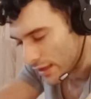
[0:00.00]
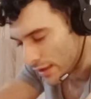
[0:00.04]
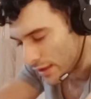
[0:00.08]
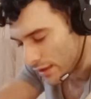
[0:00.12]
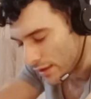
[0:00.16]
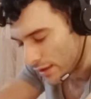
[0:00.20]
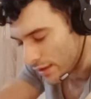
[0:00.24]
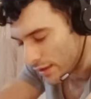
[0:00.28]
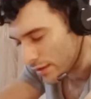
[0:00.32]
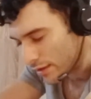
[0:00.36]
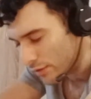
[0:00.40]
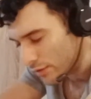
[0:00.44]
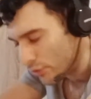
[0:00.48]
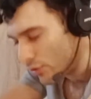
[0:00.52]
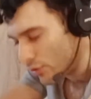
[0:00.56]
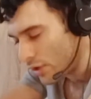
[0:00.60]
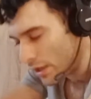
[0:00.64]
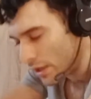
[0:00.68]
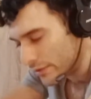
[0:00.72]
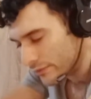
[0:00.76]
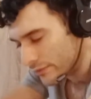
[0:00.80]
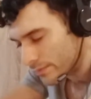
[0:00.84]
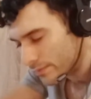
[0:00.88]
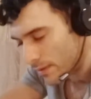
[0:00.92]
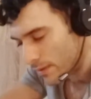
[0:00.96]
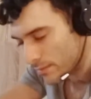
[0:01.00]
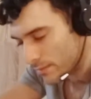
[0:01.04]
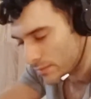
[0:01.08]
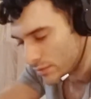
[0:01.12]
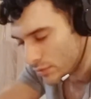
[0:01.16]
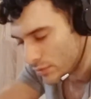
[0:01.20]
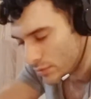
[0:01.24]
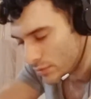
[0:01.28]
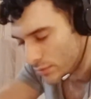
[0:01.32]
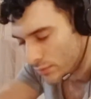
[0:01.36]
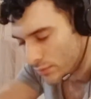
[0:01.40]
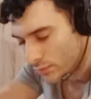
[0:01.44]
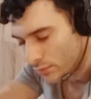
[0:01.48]
Yeah, you guys probably
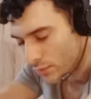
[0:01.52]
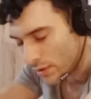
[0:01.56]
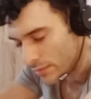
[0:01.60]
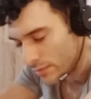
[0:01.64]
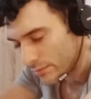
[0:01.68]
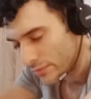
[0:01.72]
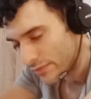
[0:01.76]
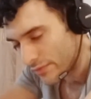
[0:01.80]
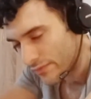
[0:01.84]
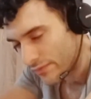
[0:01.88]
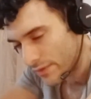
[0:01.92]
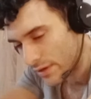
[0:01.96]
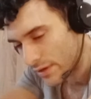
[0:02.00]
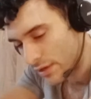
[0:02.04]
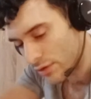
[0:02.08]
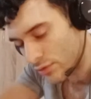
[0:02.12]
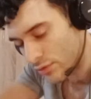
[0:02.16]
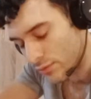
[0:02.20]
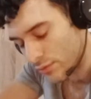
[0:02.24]
know who I'm referring